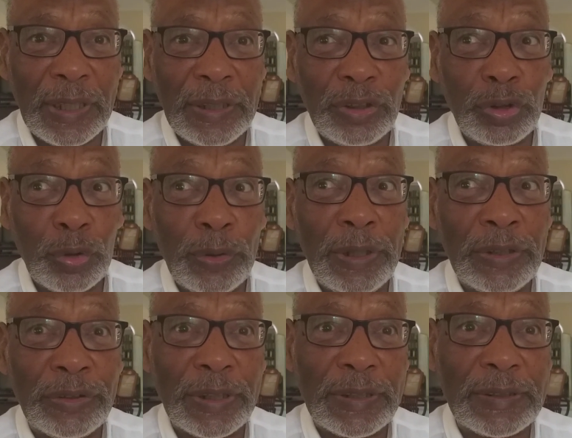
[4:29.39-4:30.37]
and should
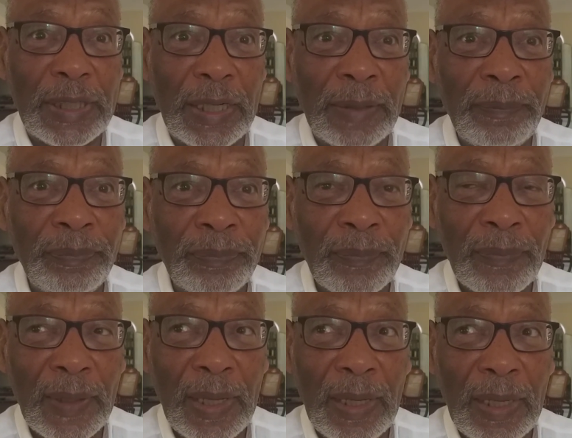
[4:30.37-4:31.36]
interest a
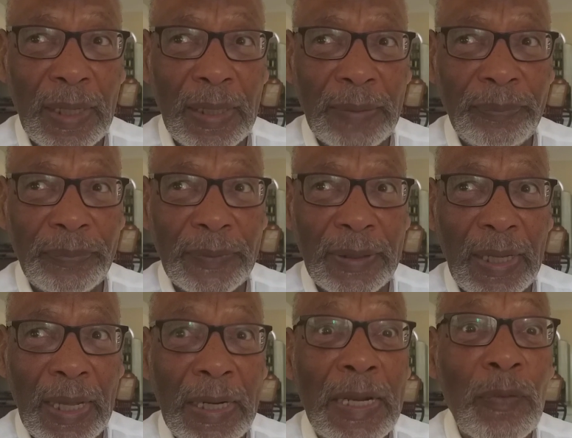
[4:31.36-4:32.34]

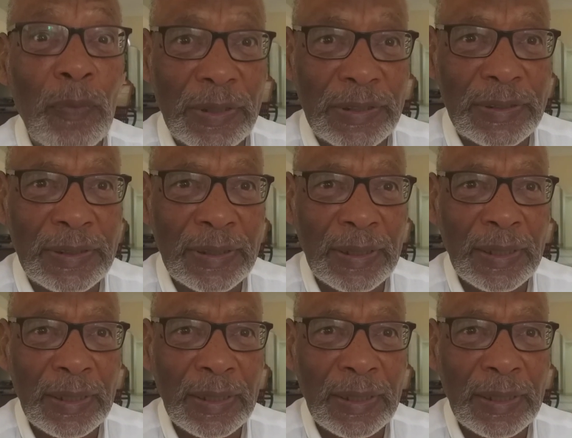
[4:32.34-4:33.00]
linguist,